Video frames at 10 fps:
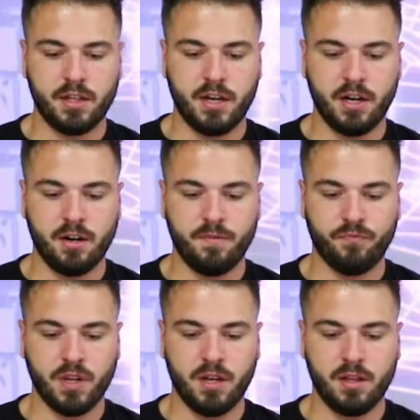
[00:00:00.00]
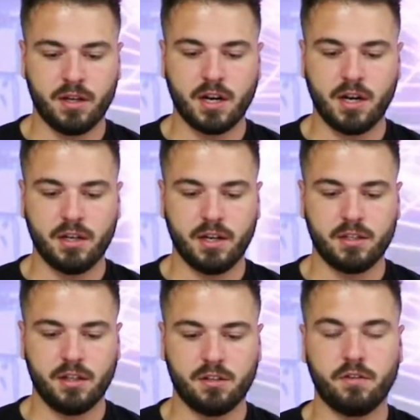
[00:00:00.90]
there, and then a contact
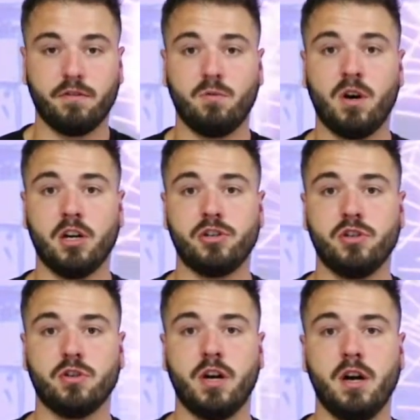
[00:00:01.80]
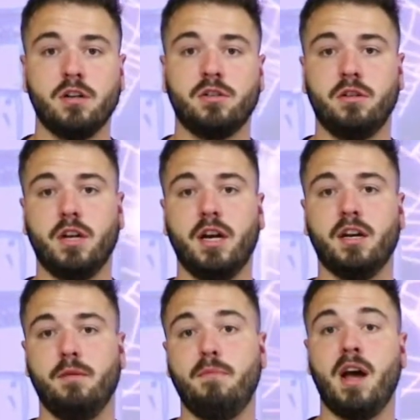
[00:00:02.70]
sensor for the washer and dryer so that I
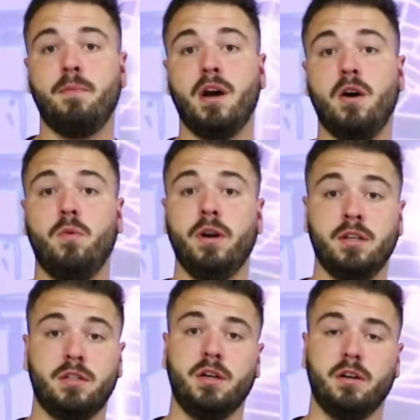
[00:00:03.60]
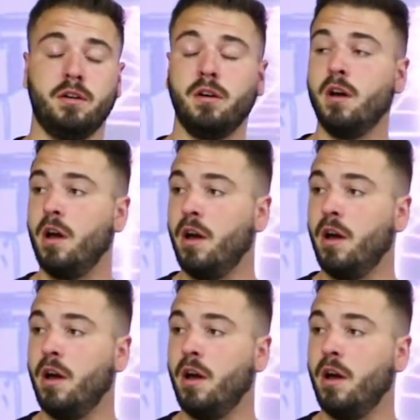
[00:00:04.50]
can map out when it's done.